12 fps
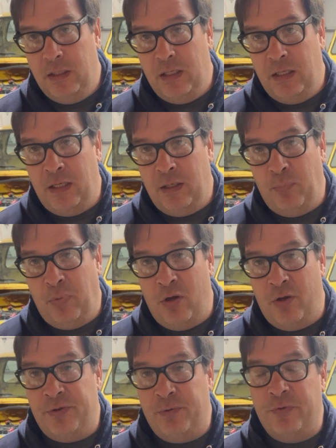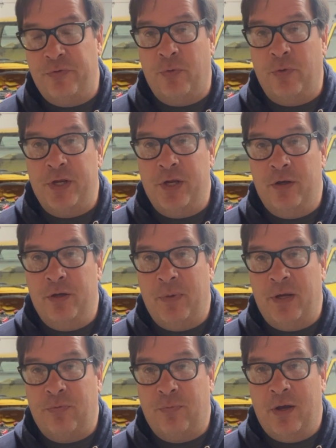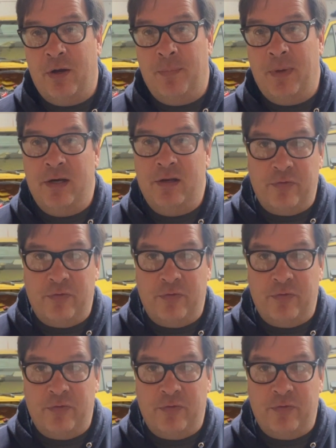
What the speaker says: ball that was already on my throttle body,